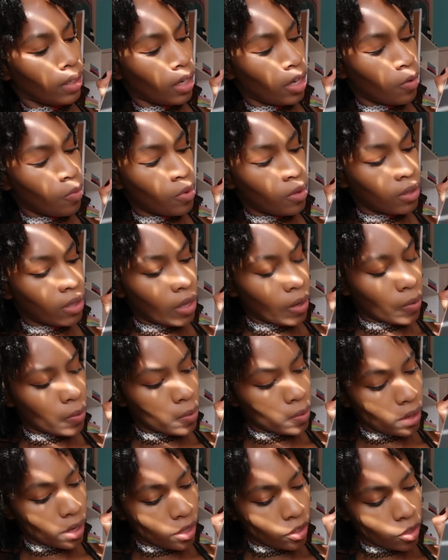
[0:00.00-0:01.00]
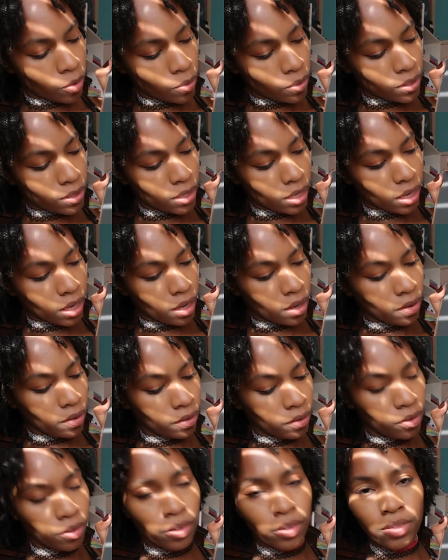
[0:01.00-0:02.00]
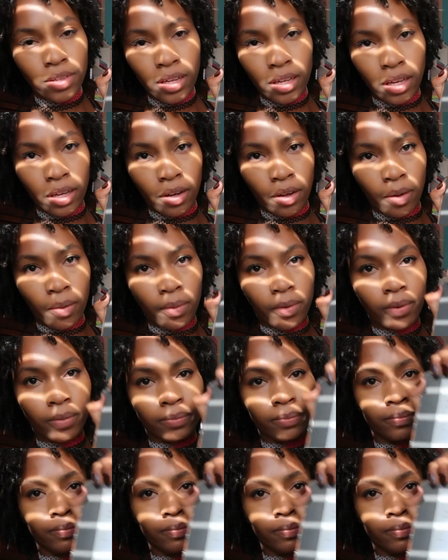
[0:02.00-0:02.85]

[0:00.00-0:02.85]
it will load and you will see your sticky note